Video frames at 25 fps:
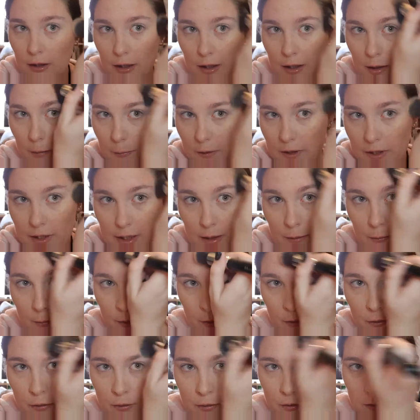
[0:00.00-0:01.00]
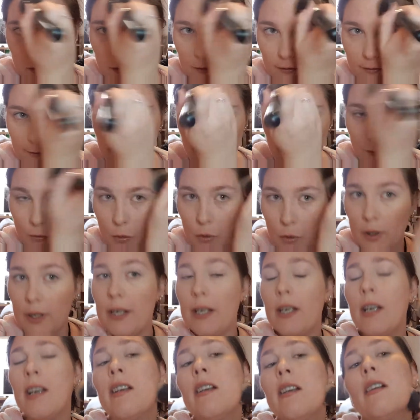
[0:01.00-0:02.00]
up the temple,
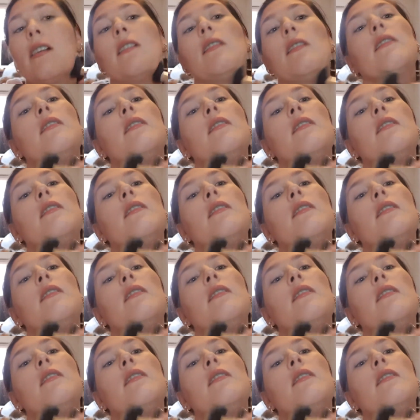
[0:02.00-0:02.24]
forehead,